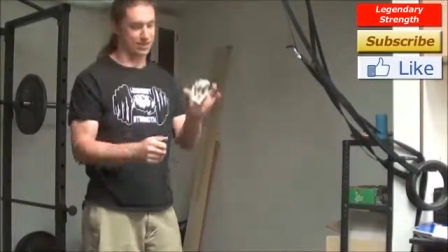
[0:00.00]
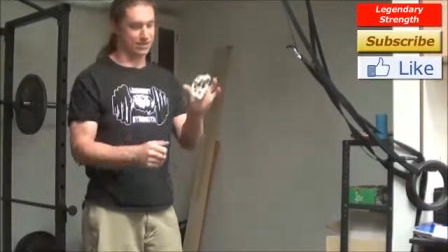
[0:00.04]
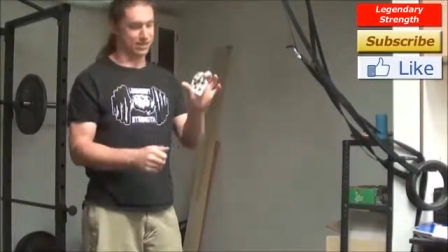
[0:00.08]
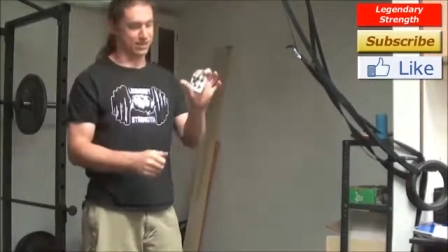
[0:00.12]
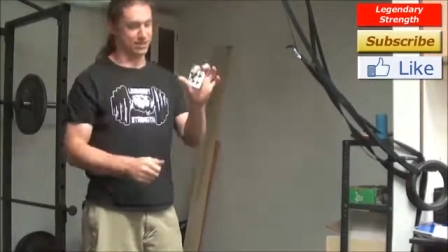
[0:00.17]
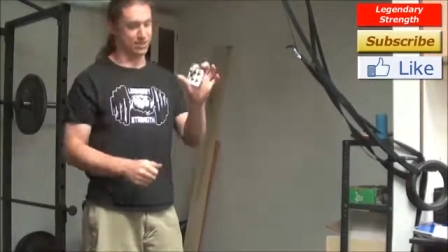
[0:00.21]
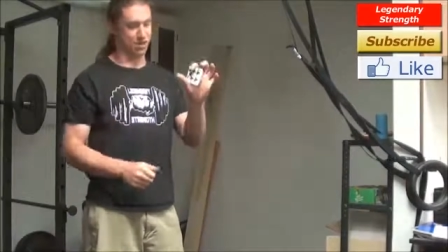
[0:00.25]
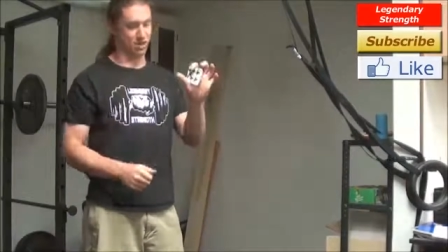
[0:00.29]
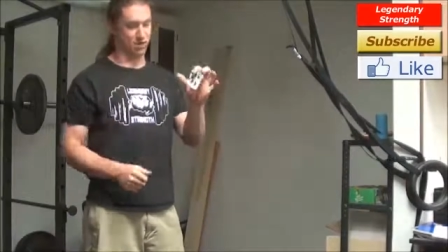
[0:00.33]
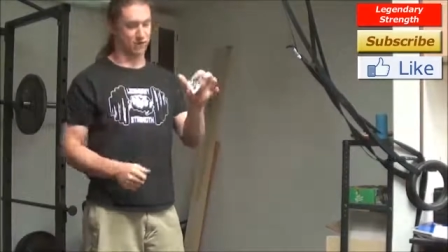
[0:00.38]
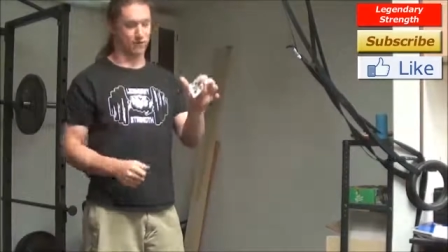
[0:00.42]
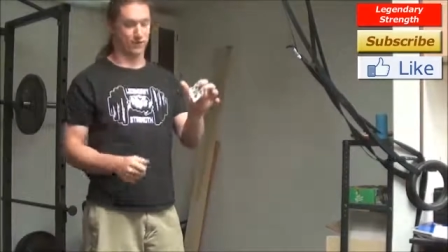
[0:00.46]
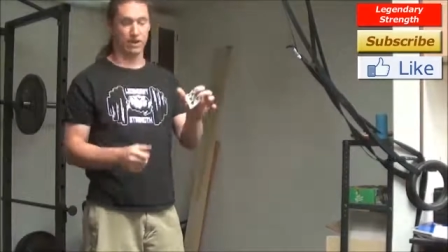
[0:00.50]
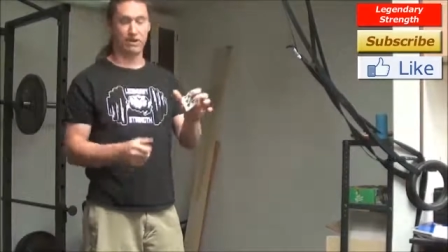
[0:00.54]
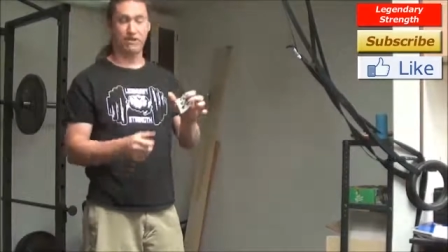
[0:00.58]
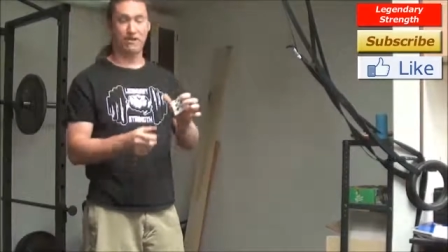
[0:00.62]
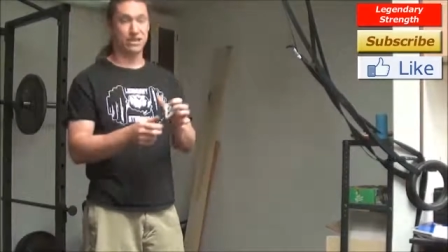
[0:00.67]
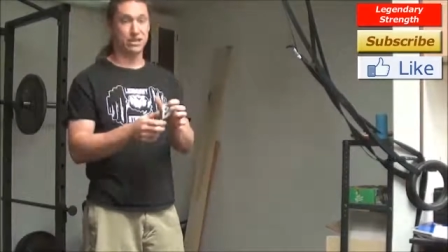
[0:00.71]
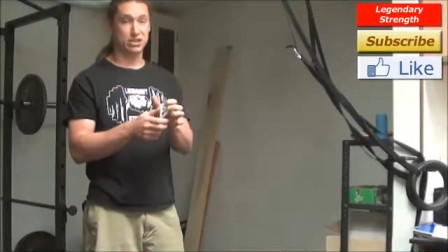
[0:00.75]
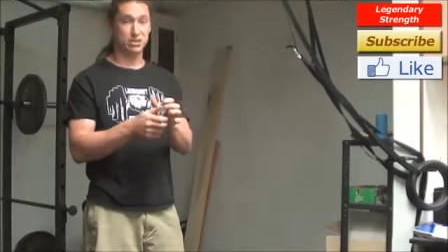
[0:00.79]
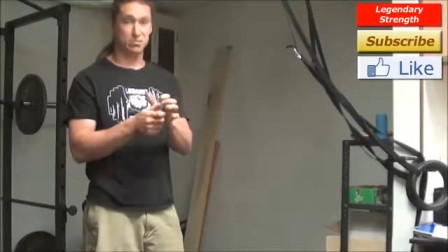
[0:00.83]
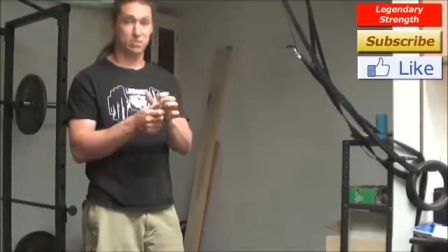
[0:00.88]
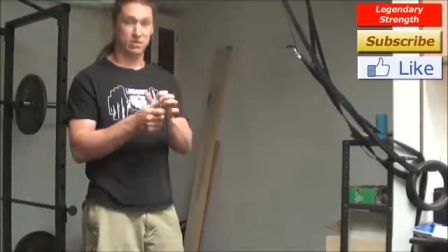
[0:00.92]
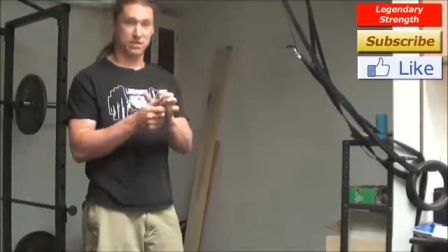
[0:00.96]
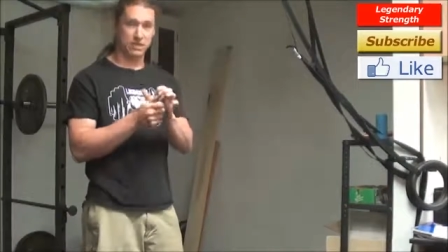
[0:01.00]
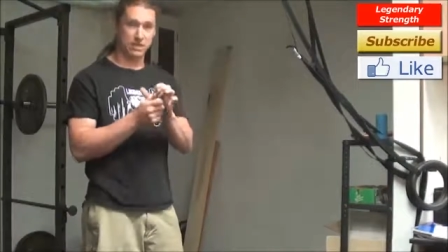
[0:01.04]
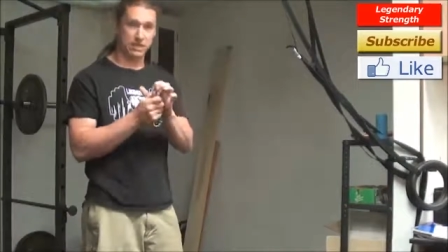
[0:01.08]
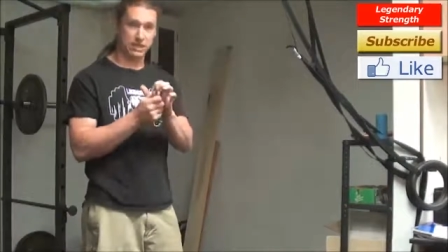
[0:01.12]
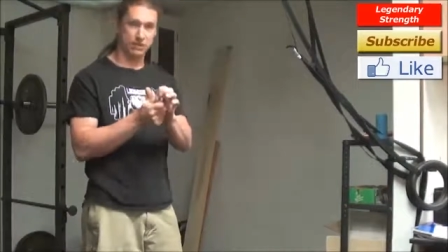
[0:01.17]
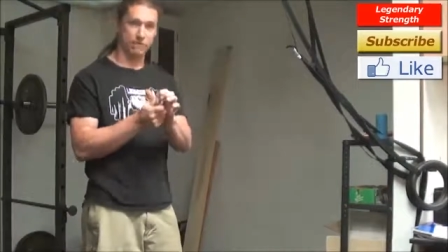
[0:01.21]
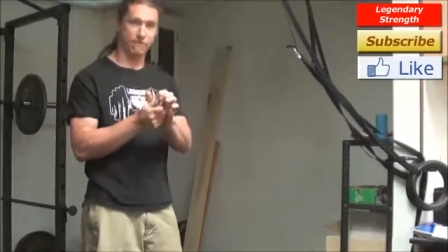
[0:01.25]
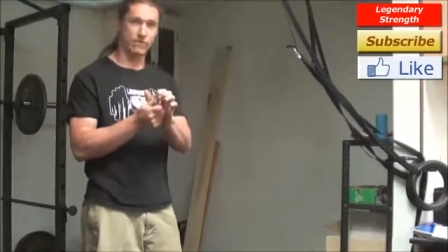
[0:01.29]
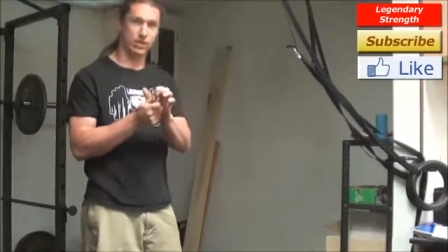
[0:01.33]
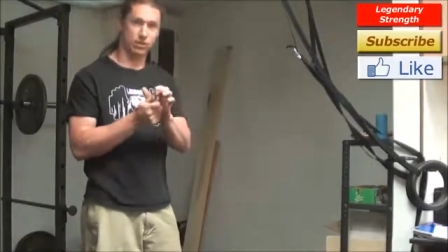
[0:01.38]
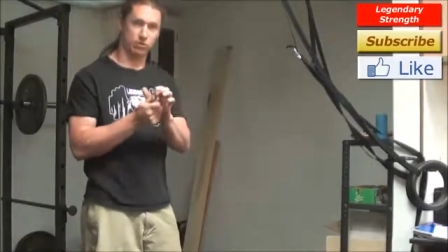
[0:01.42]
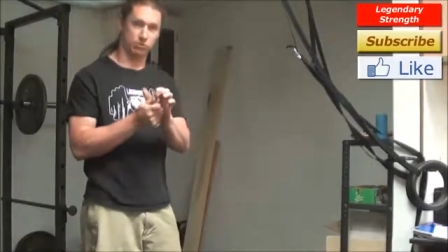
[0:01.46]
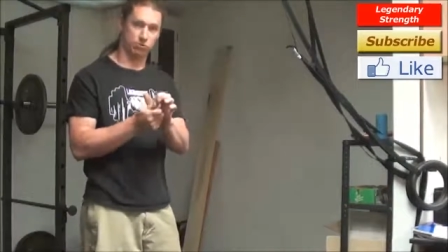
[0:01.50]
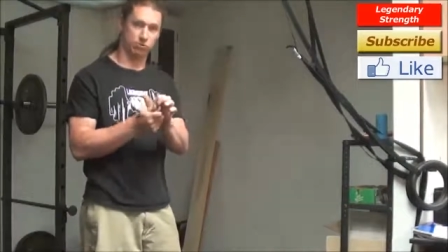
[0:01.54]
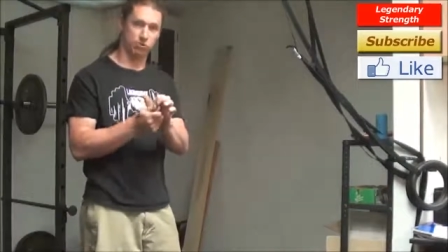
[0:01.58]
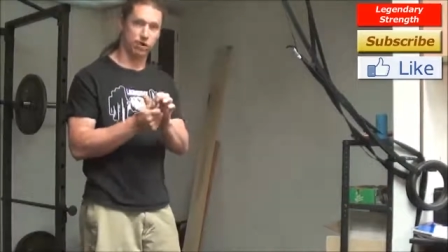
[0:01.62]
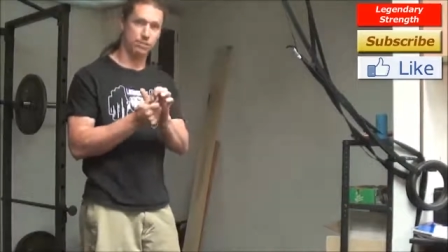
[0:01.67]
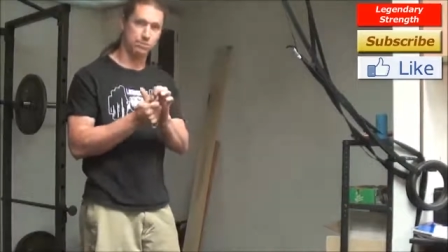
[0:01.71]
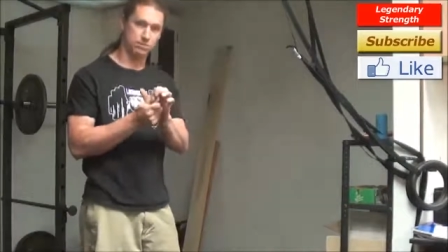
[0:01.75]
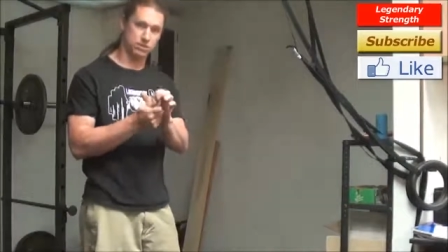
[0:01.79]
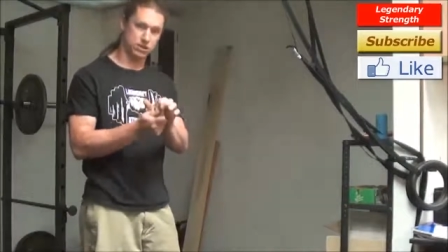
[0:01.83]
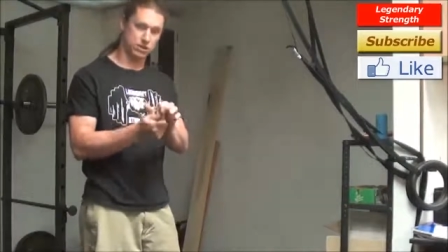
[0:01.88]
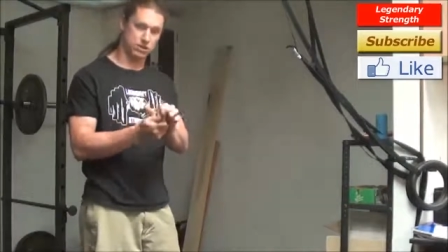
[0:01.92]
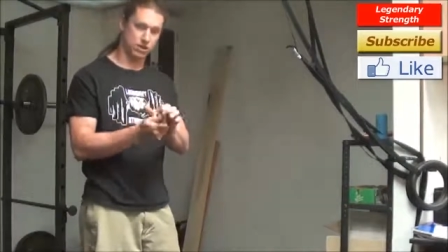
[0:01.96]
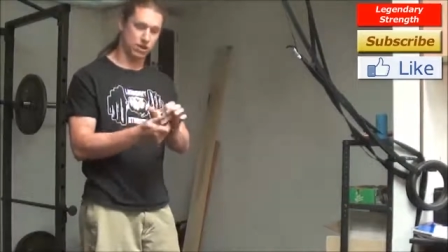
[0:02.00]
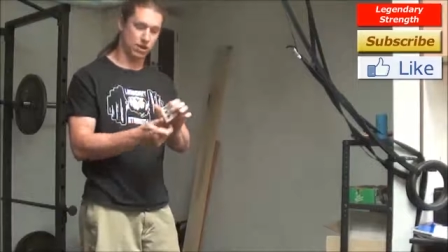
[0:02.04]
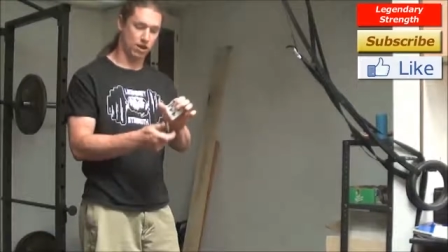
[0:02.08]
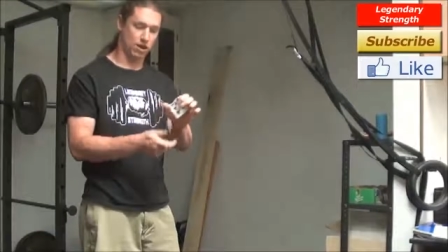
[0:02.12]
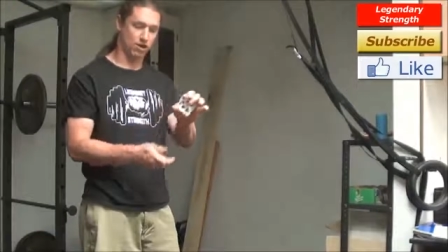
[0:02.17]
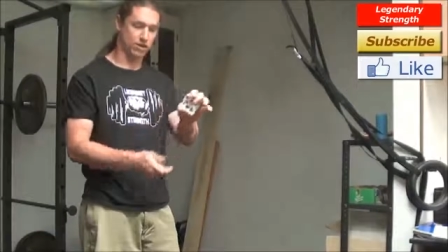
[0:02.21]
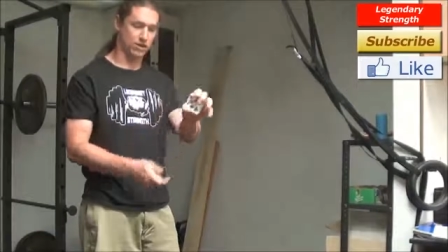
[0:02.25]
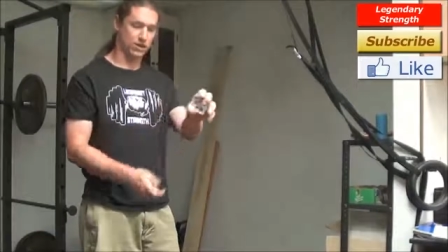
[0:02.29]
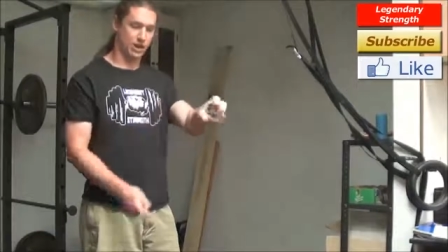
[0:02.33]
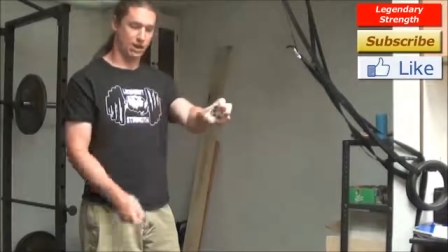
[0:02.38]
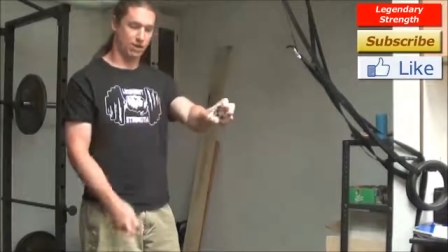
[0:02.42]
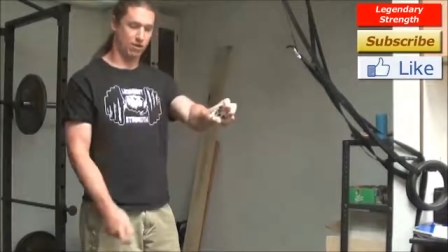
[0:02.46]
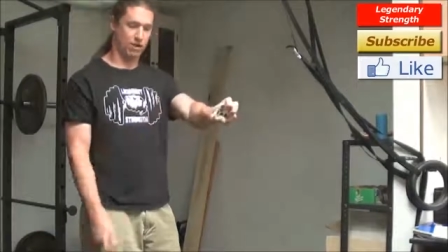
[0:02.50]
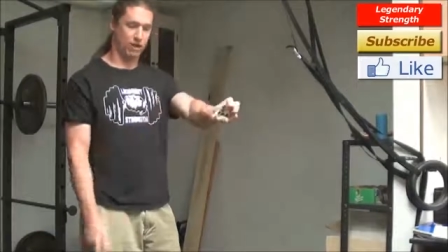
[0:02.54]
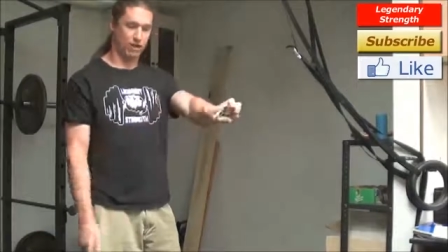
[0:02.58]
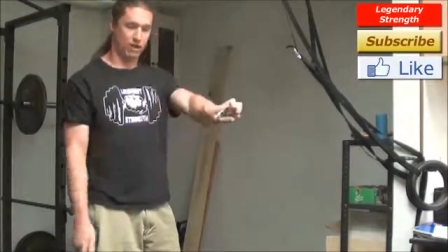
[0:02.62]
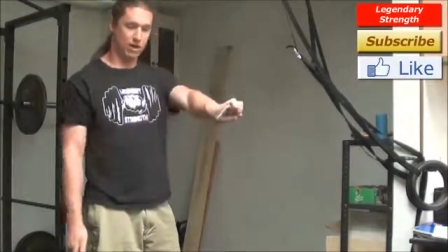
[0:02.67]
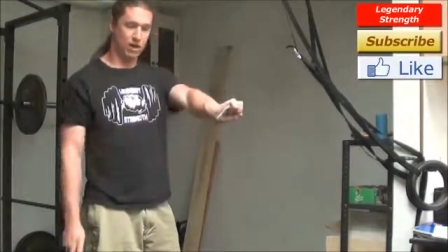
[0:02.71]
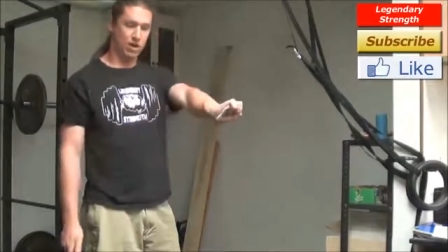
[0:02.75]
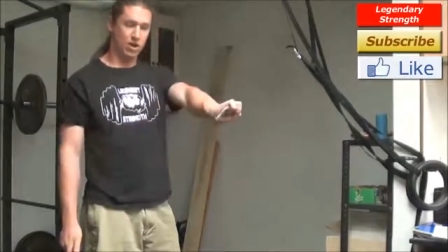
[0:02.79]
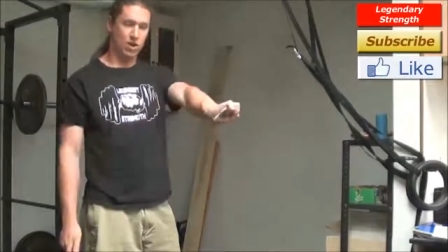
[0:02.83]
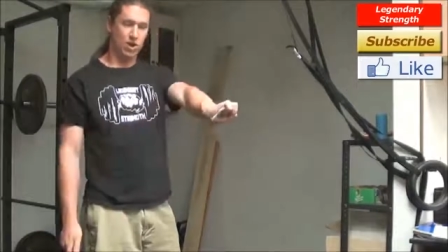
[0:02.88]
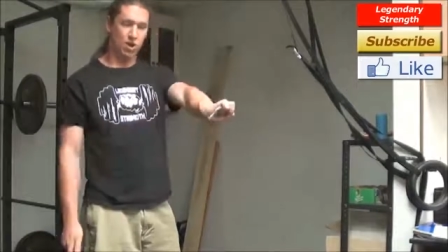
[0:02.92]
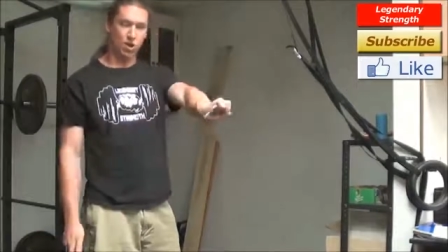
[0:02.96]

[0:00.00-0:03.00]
These are very specific grips to card tearing.